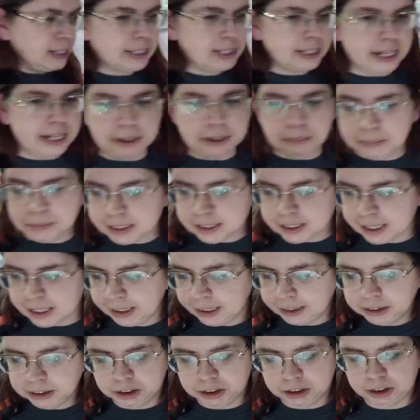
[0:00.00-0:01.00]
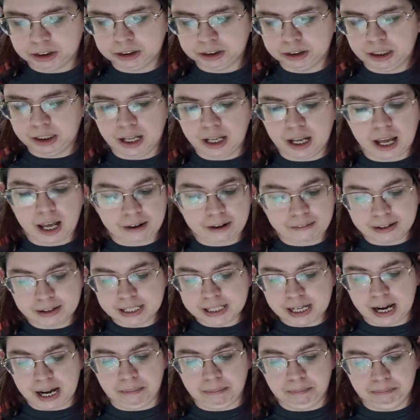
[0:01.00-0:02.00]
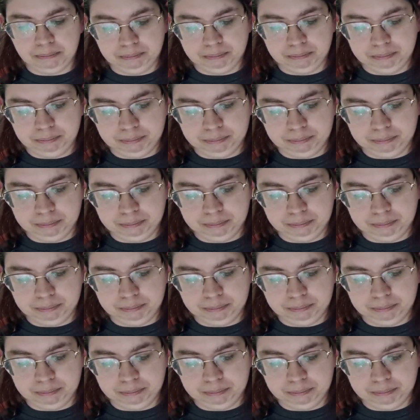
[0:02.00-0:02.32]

seam stitch every time.